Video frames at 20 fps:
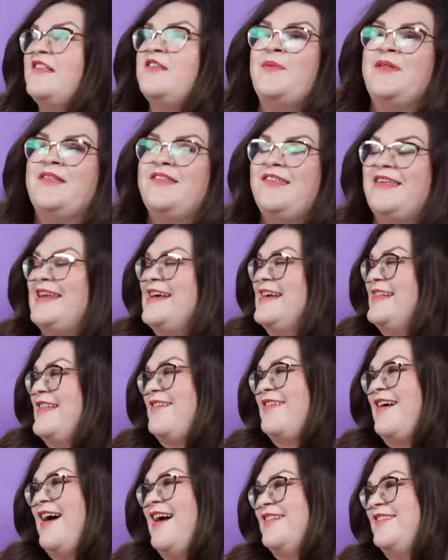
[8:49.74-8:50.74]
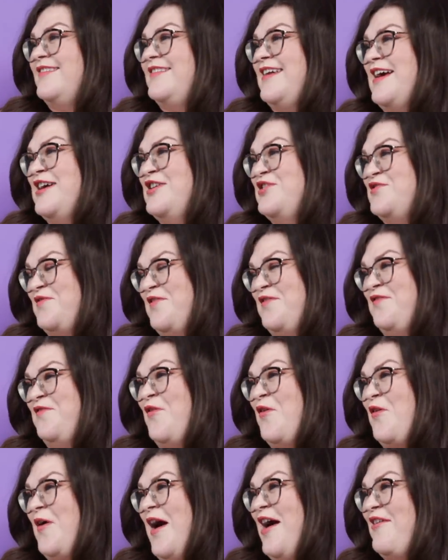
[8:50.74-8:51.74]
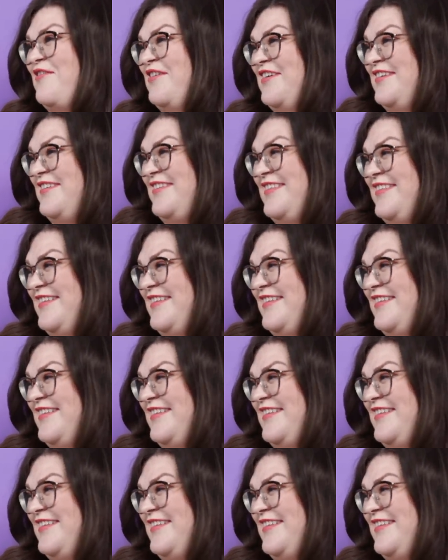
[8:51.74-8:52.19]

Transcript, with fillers: it's been sitting in this hot stage for four hours.